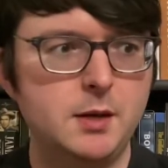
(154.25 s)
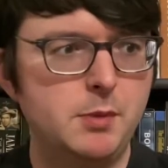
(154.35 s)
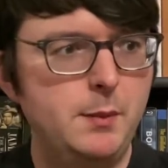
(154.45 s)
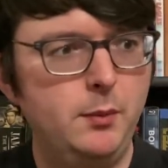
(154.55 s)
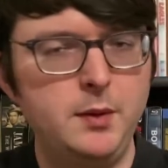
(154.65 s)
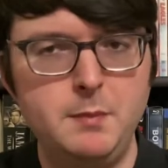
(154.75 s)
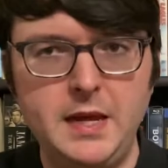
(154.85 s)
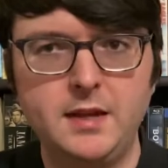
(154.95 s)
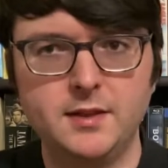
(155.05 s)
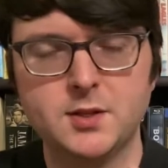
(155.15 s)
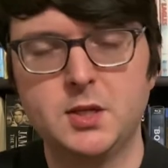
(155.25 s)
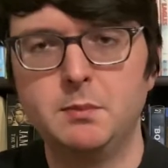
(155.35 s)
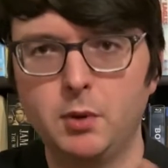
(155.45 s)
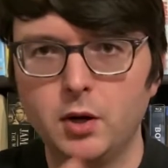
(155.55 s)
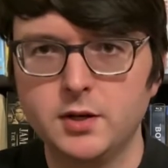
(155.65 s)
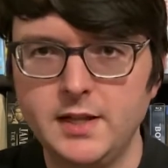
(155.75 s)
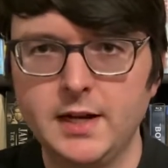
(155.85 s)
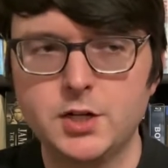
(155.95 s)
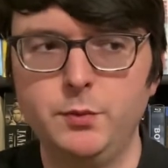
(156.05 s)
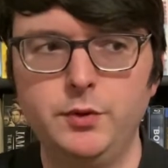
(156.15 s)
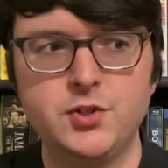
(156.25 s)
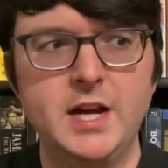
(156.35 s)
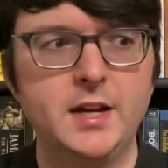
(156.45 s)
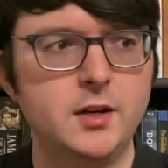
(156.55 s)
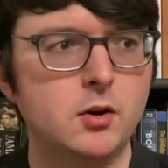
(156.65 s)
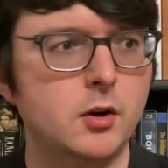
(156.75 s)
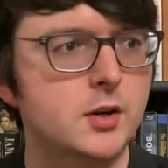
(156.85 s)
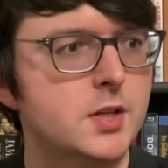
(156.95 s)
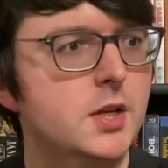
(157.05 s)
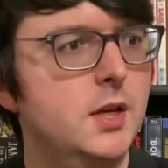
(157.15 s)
probably make the slip art the actual jacket art.